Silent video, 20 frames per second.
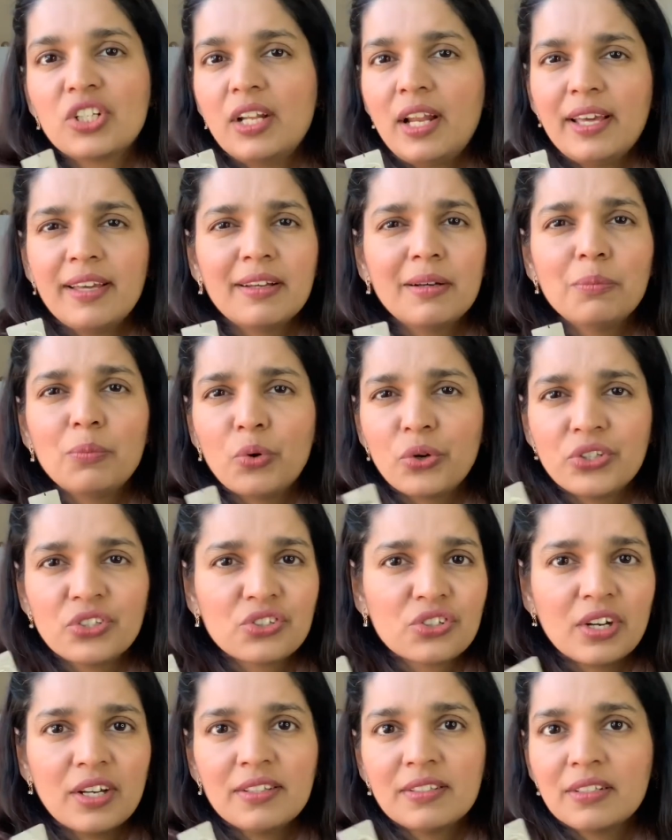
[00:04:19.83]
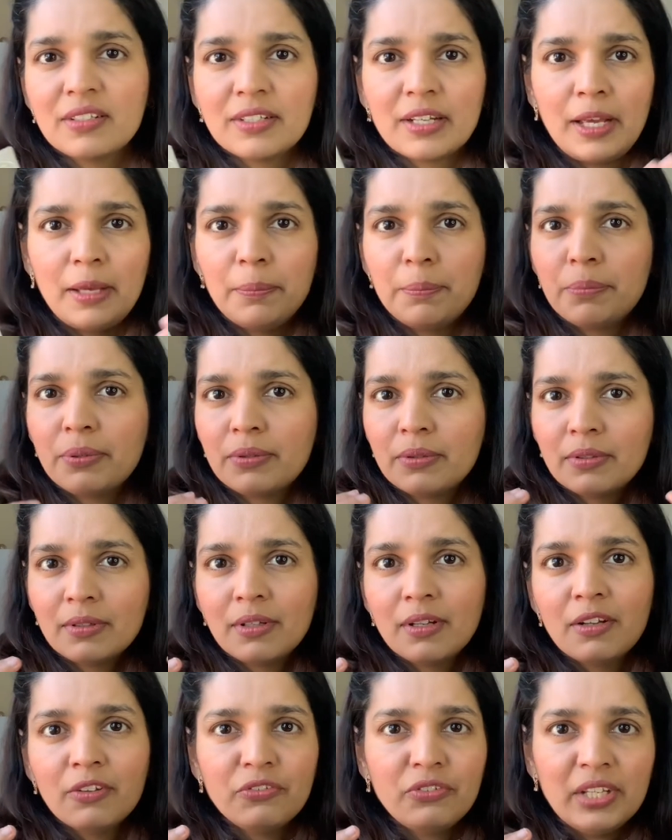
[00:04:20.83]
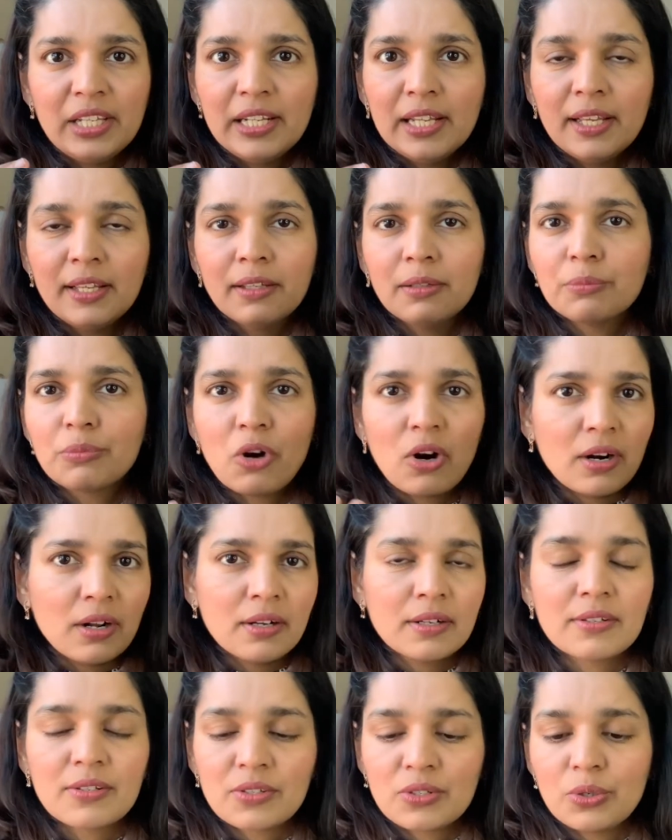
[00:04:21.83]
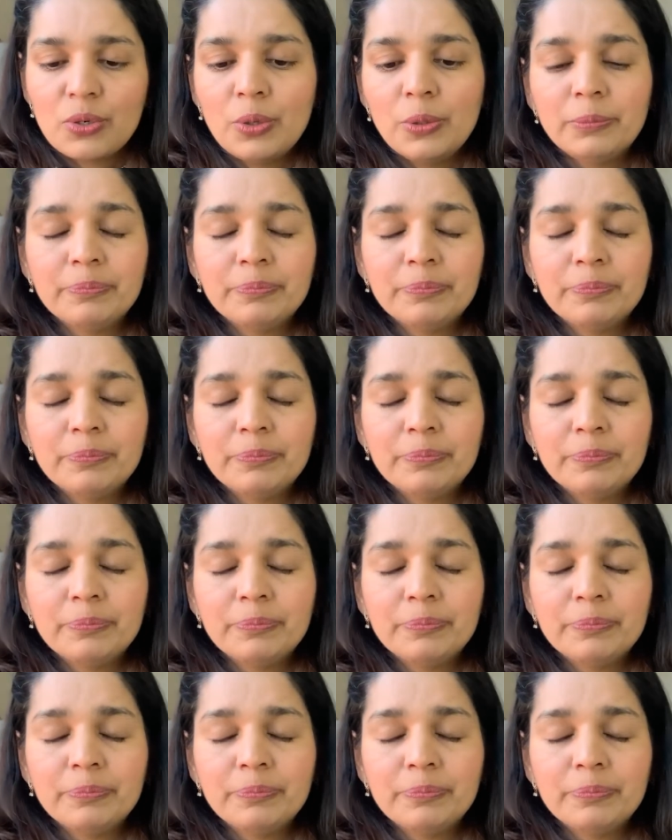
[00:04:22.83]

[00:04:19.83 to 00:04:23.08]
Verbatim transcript: like a moisturizer type feeling product, so